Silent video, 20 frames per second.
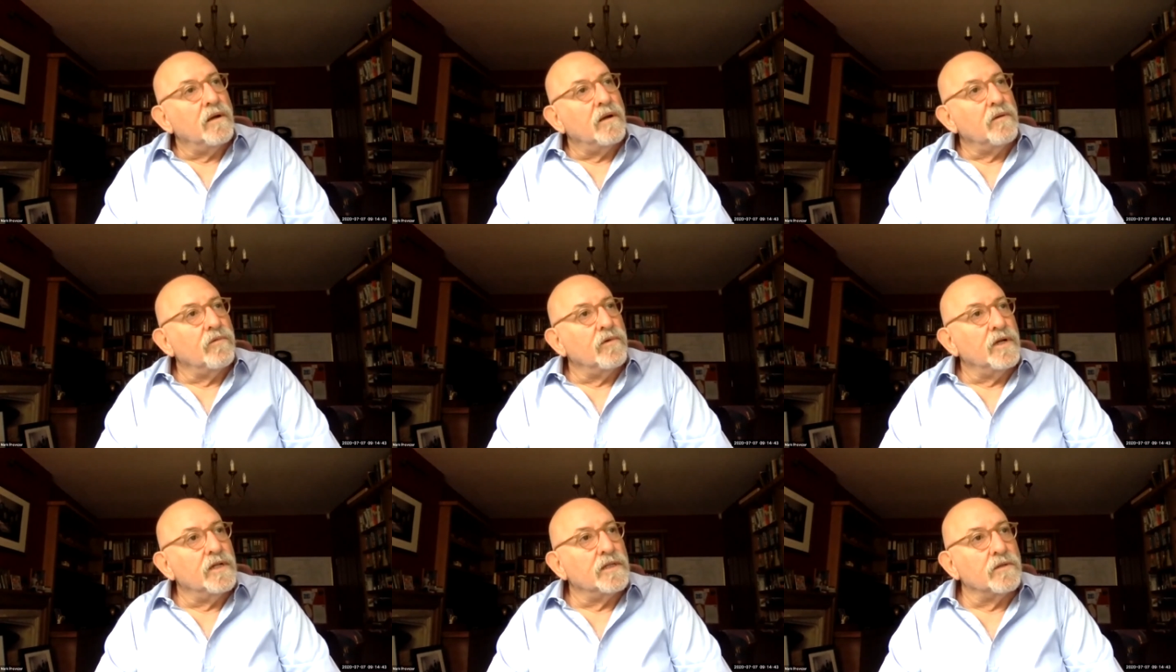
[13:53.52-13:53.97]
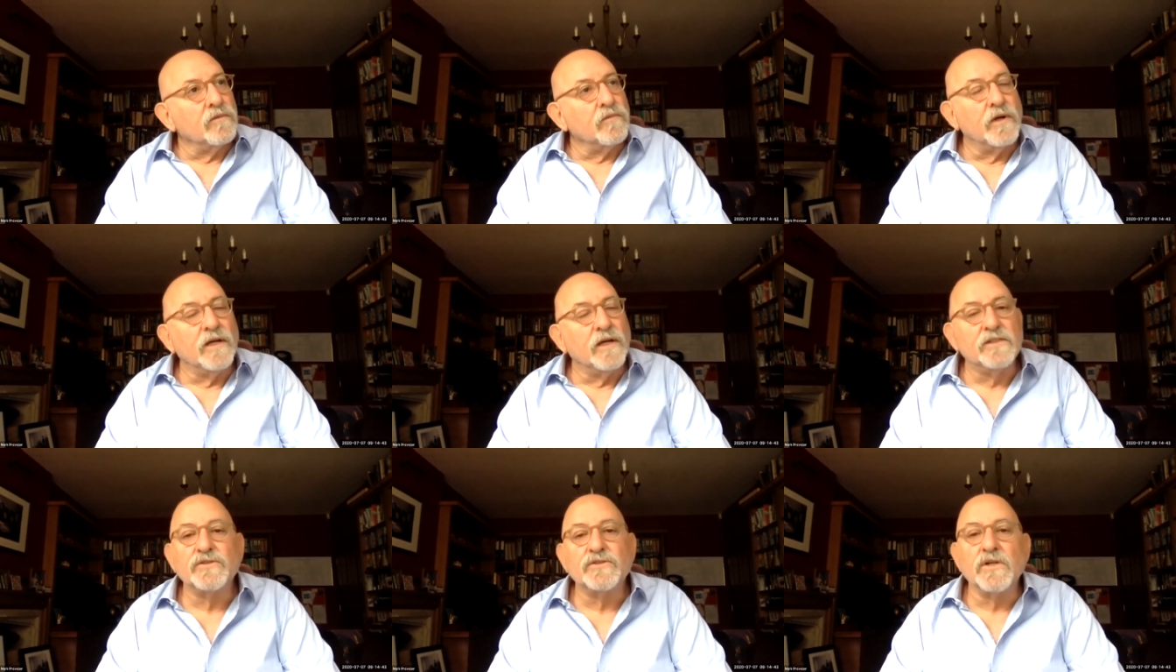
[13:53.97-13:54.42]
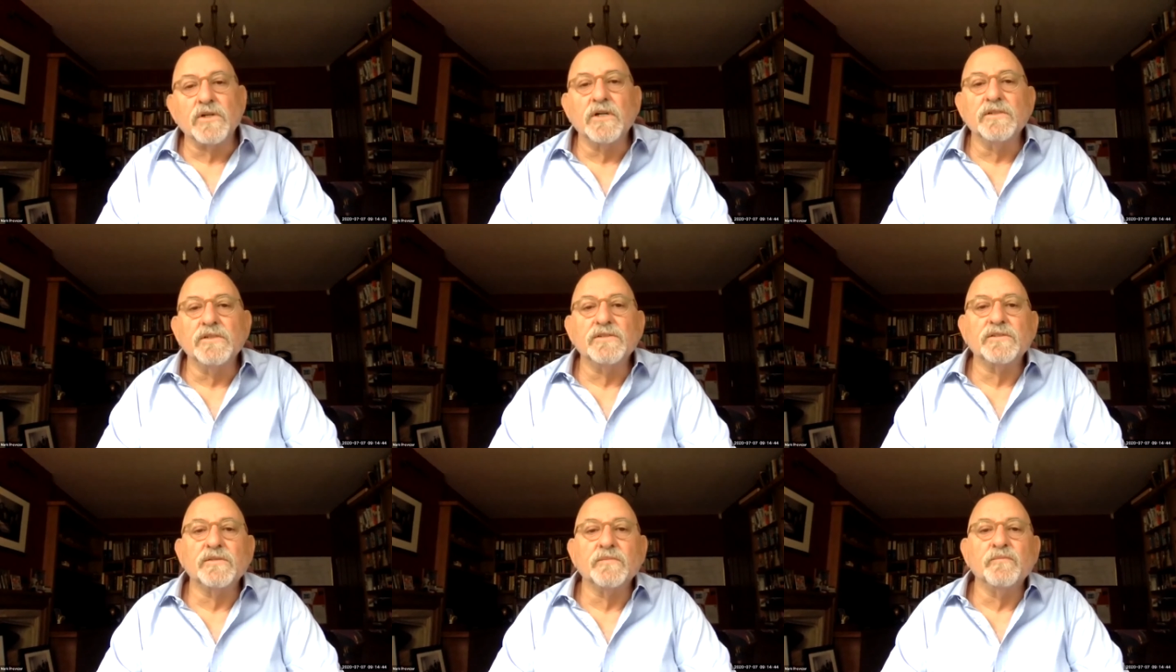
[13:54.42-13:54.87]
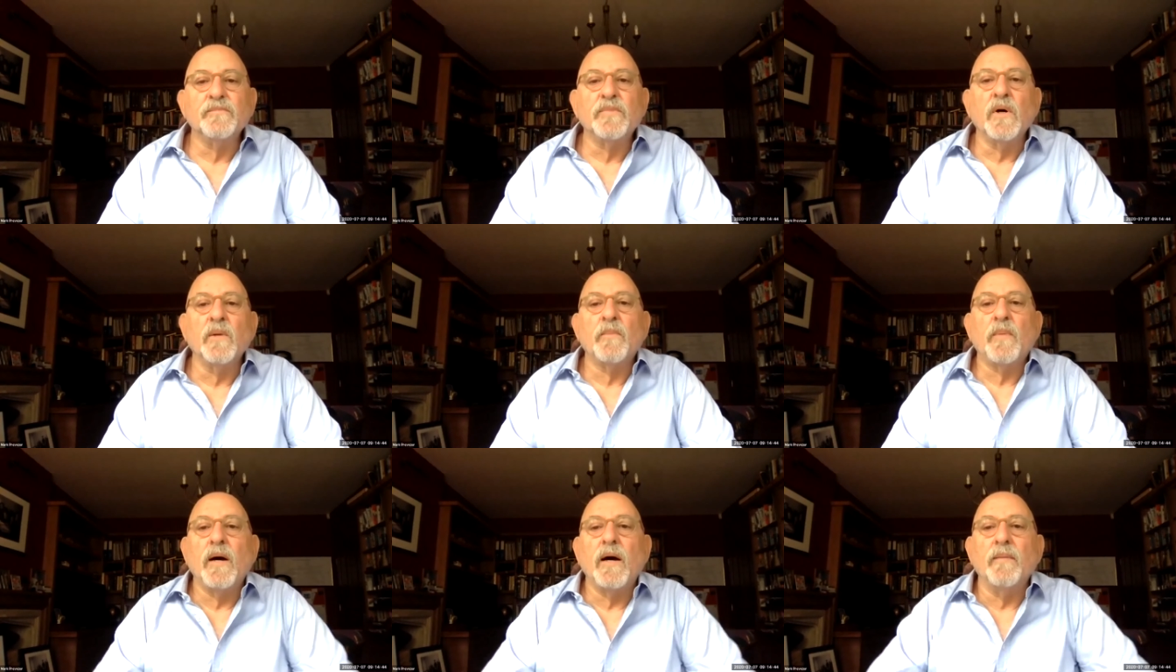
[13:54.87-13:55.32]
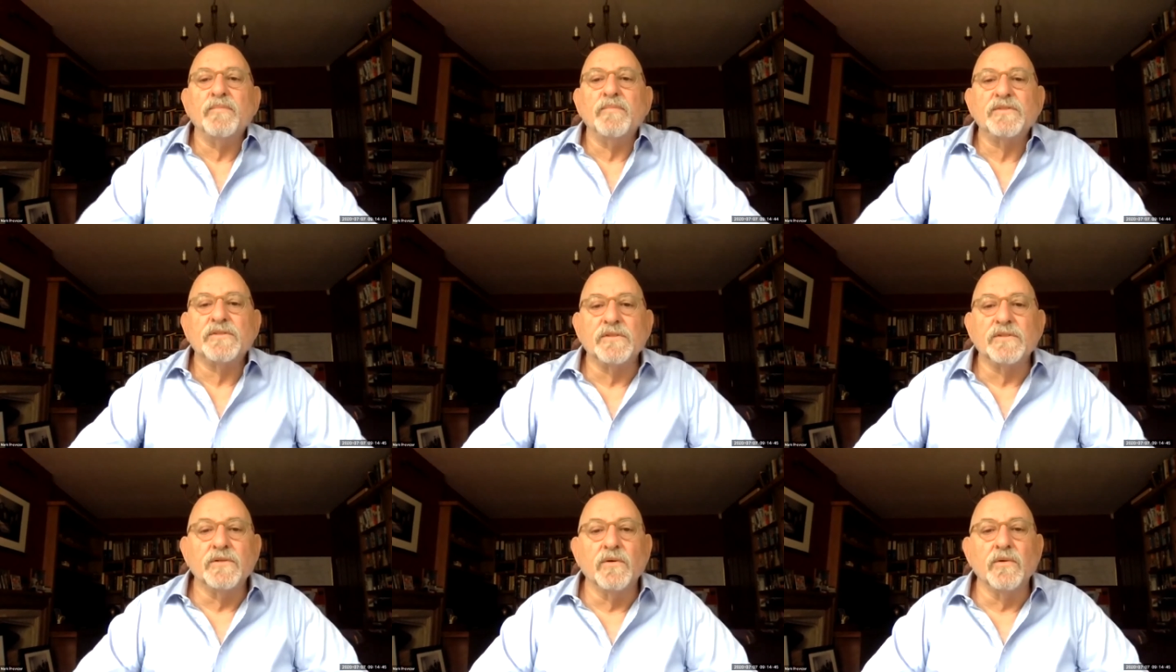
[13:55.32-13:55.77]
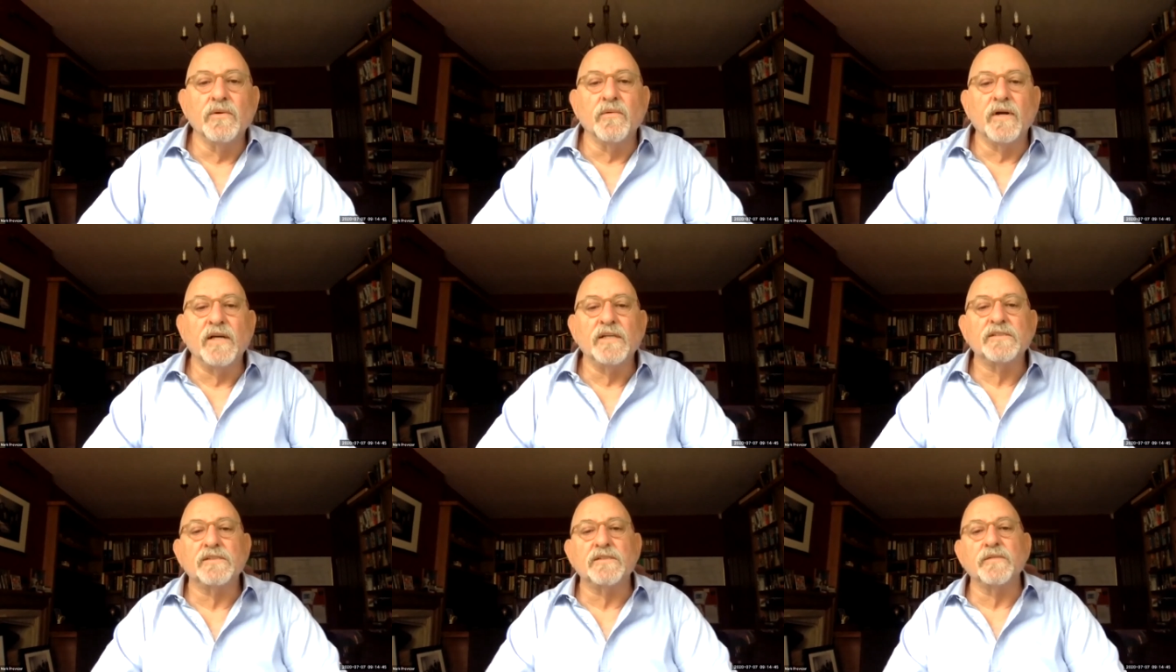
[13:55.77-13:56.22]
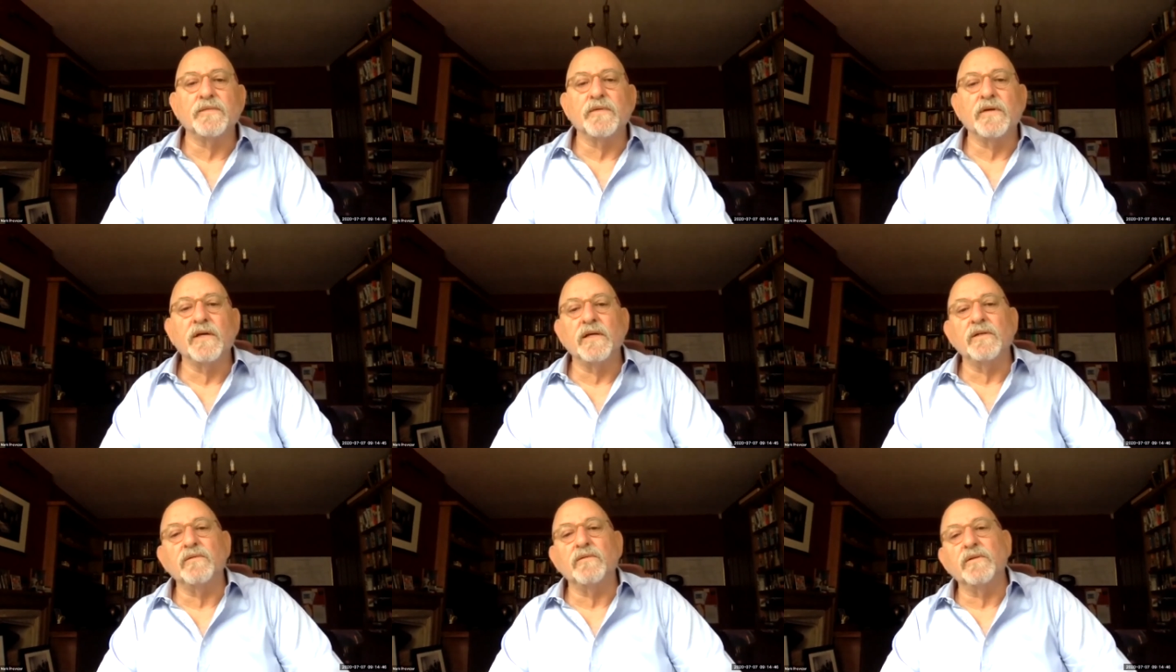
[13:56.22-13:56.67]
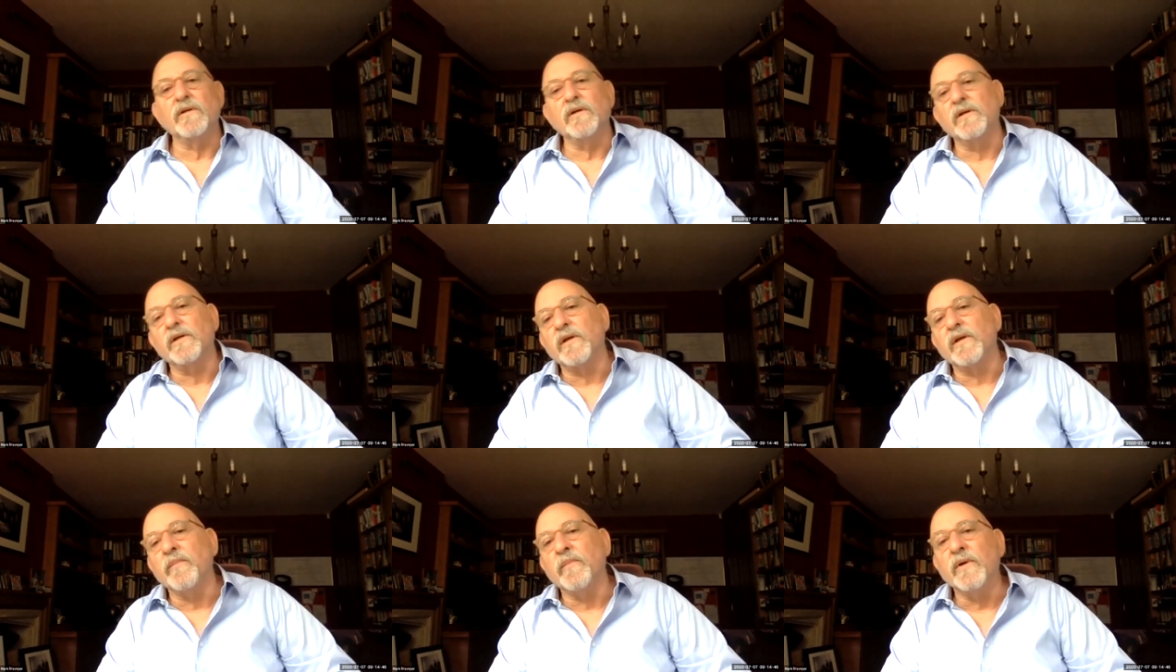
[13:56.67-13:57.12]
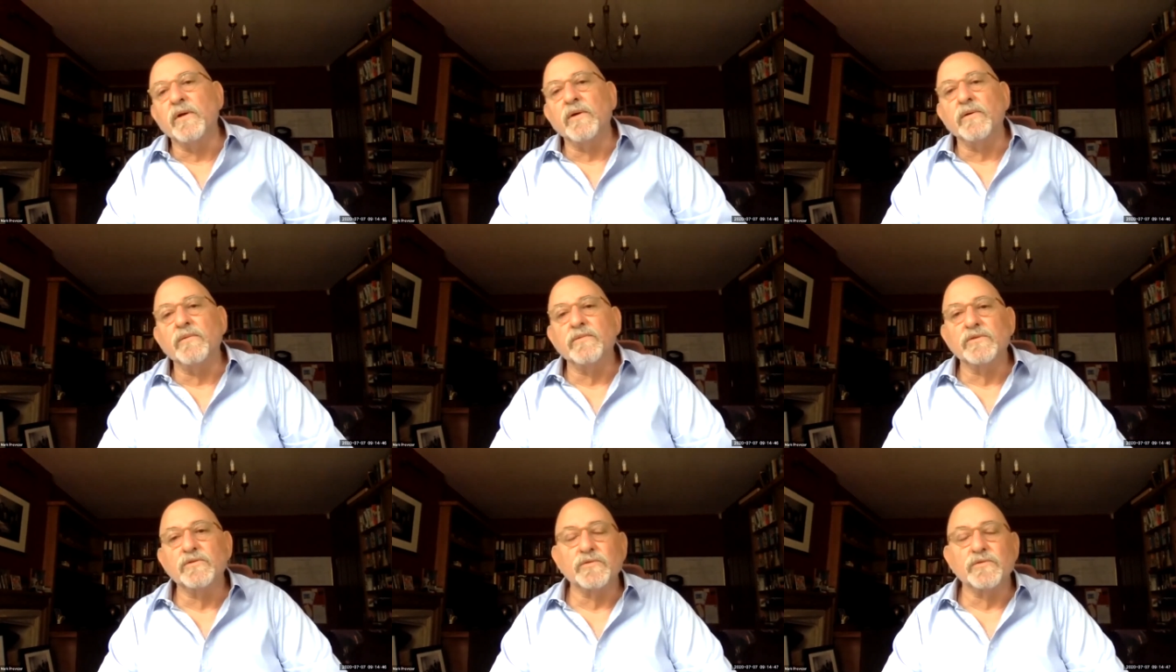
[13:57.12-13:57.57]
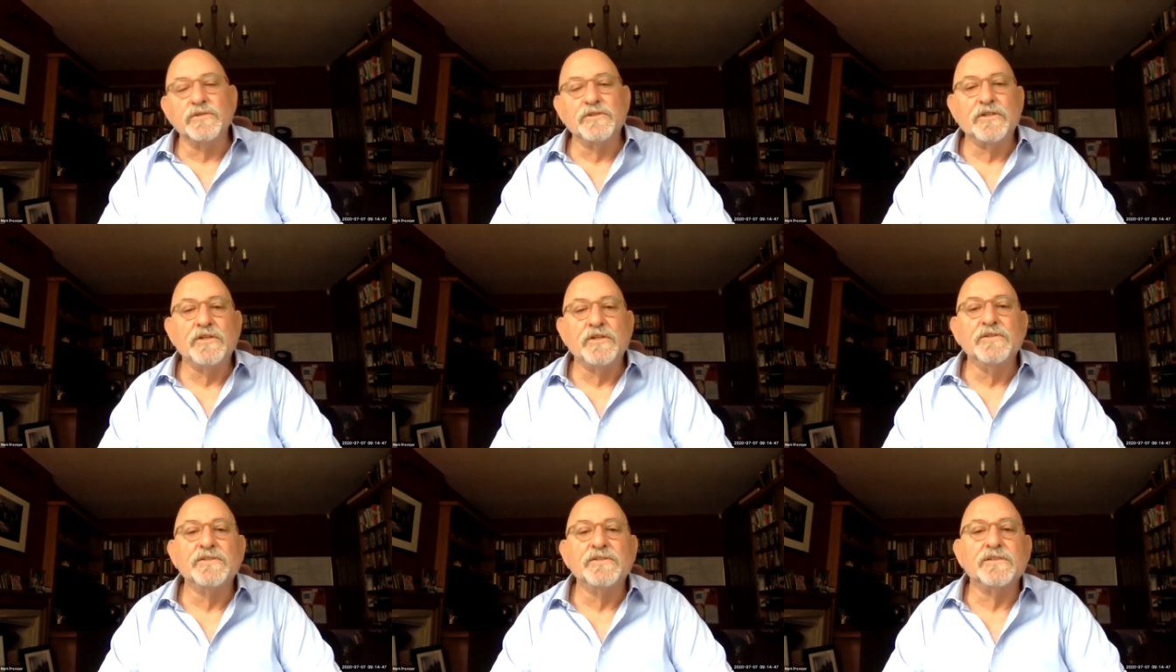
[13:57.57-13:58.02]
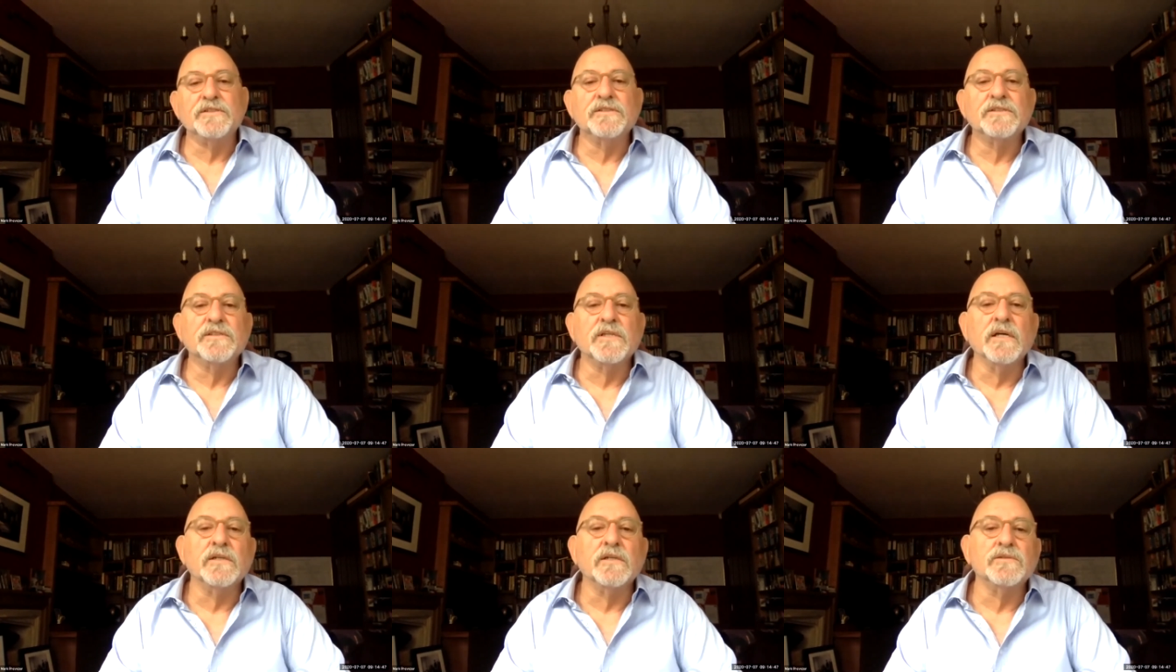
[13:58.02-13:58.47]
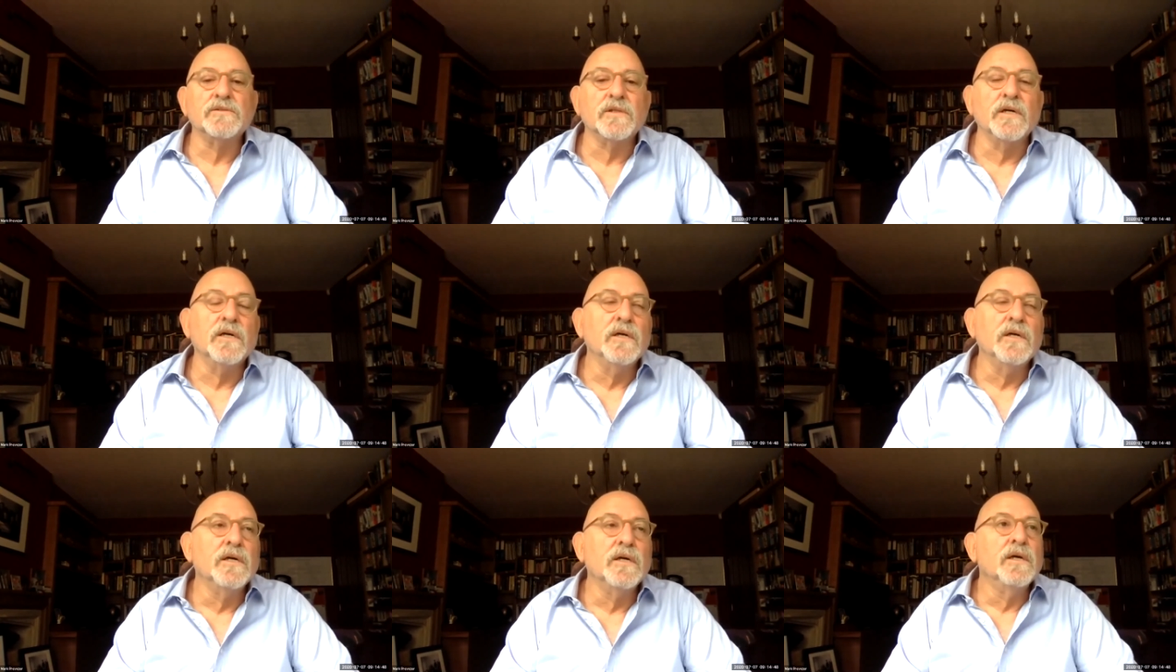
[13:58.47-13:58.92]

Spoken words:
little restaurants and pop-ups and all the rest of it. The commute was reduced, etc.